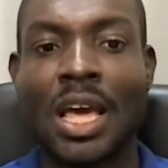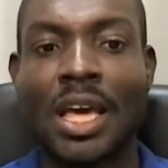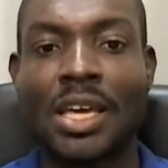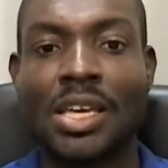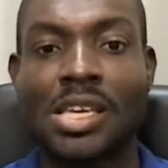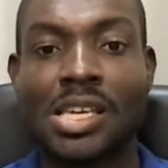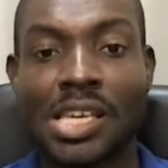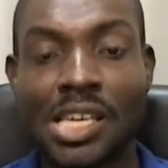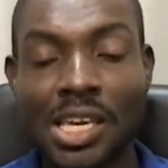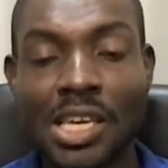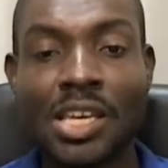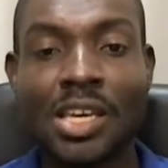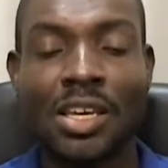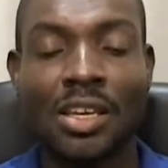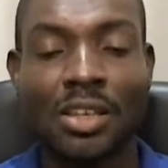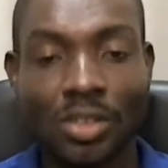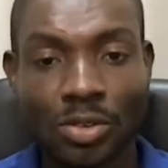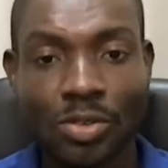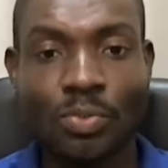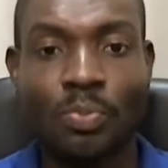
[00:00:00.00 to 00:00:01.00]

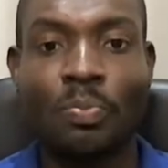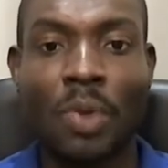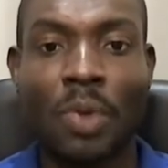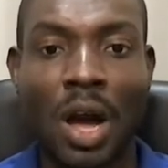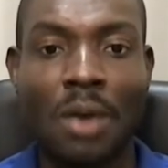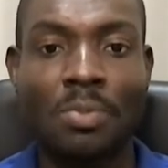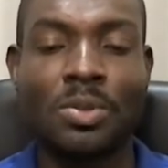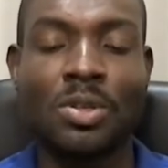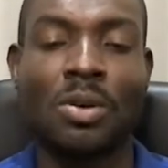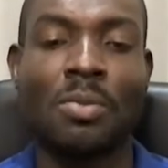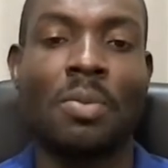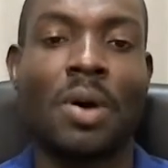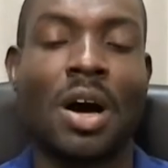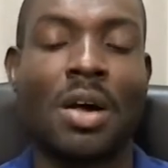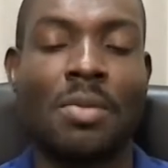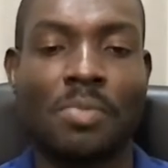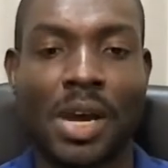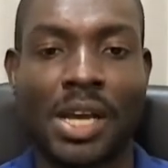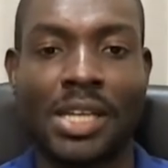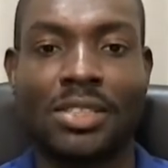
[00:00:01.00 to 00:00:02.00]
he popped up
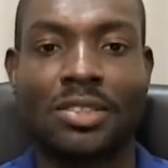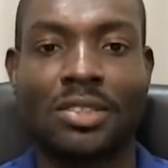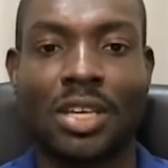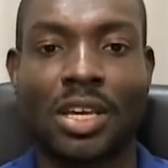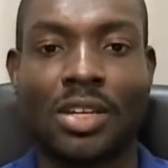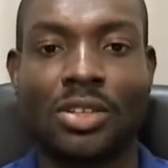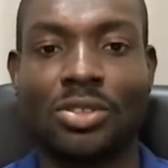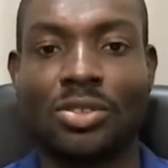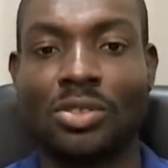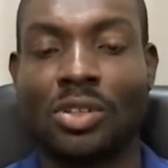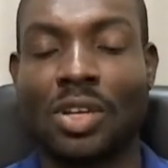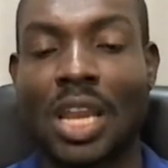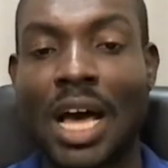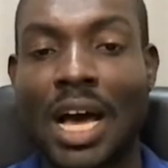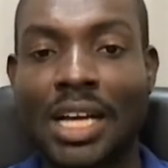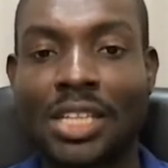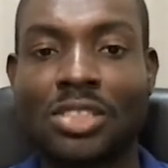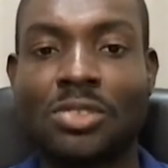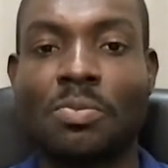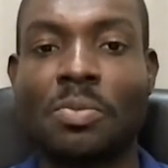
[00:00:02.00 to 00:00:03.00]
on my schedule
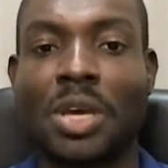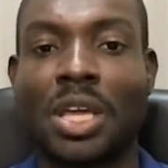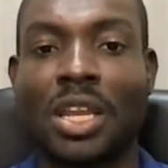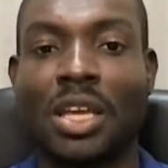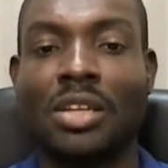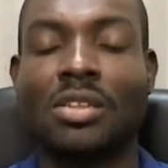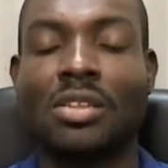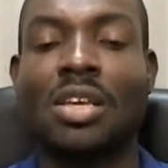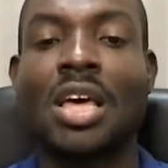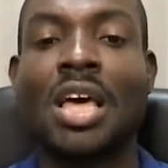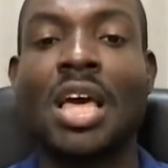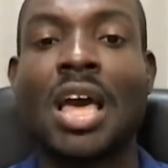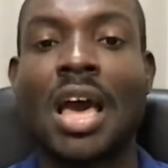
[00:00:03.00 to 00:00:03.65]
last minute,